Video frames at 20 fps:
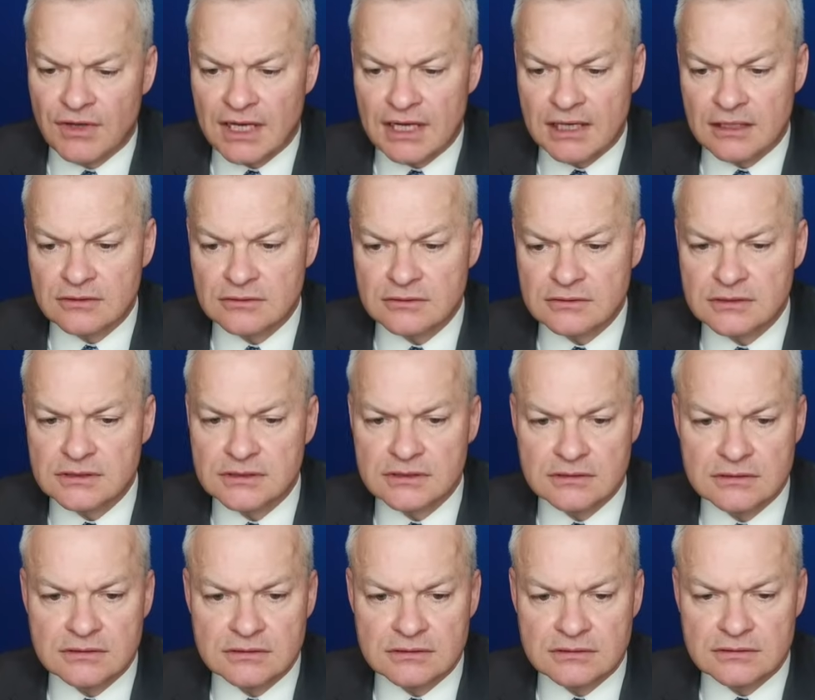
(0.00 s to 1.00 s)

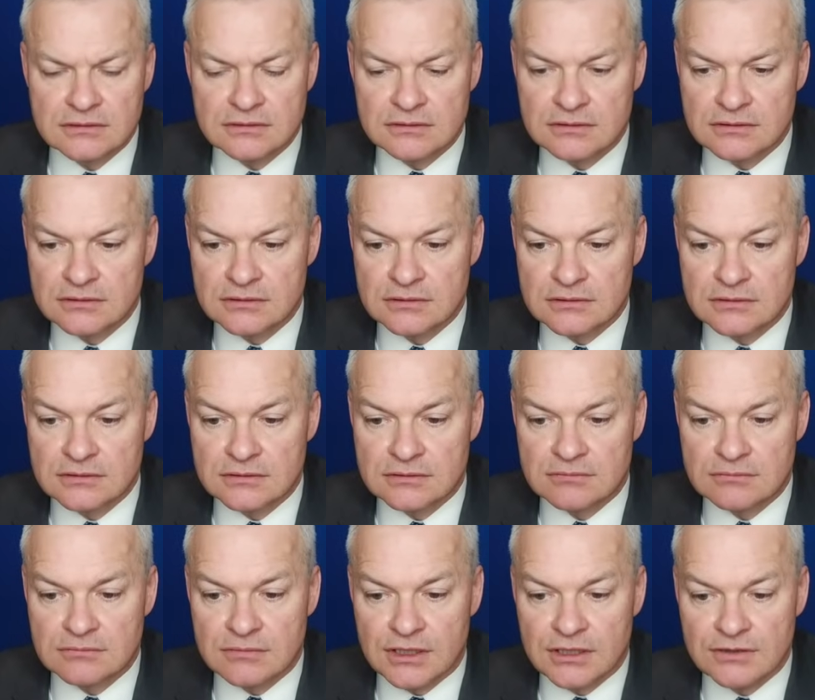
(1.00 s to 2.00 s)
vowels.
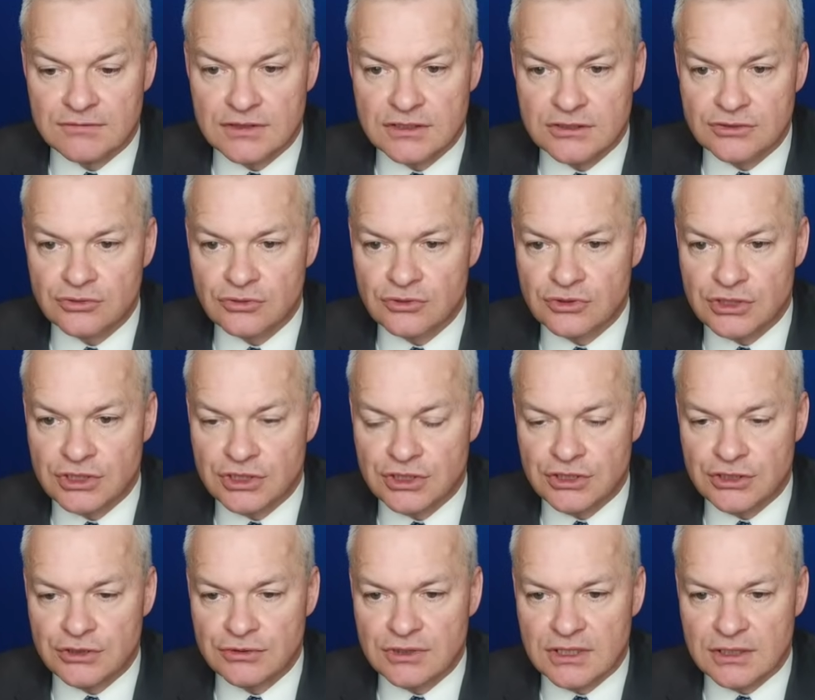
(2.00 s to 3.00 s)
But if I draw the
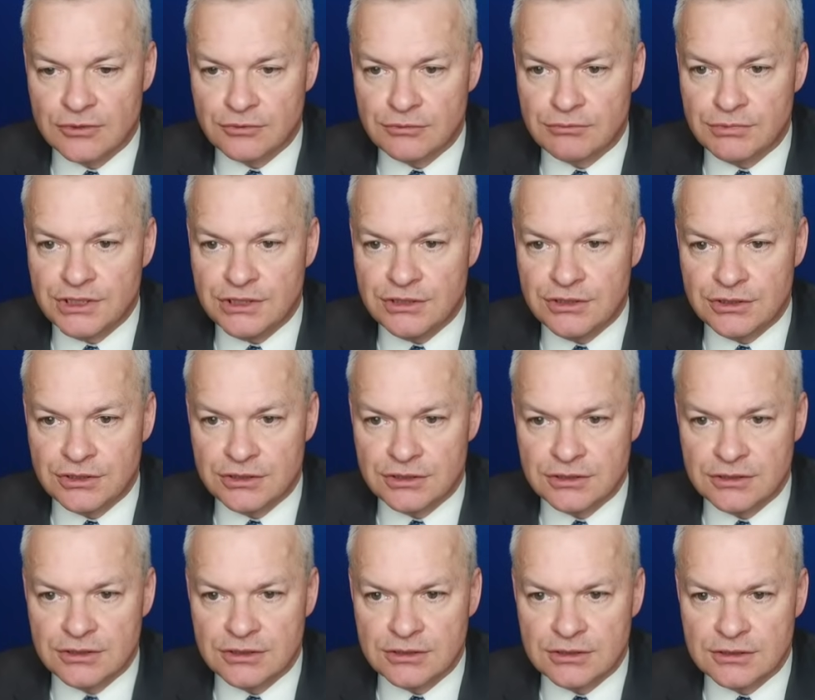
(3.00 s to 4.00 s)
Q, that would be
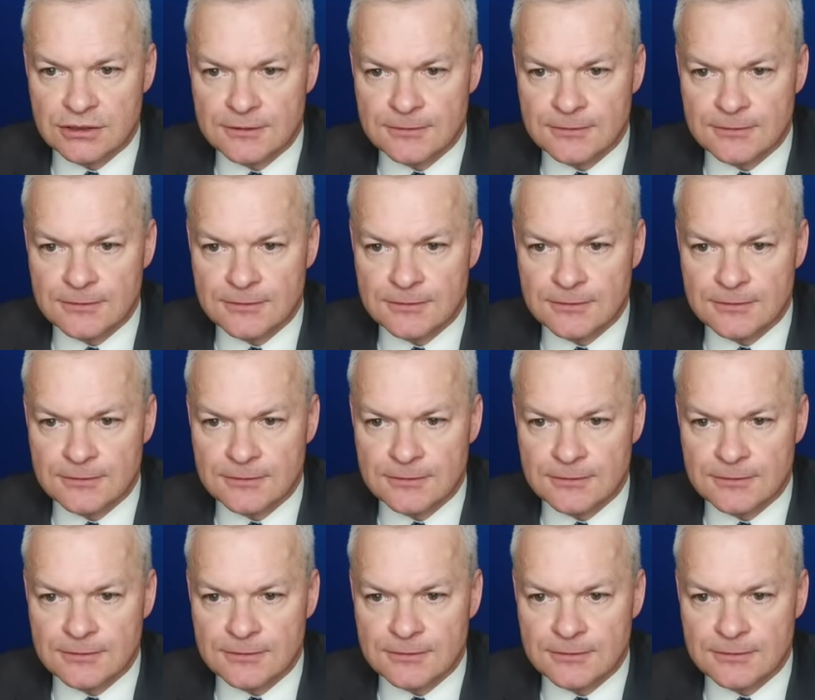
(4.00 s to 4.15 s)
good.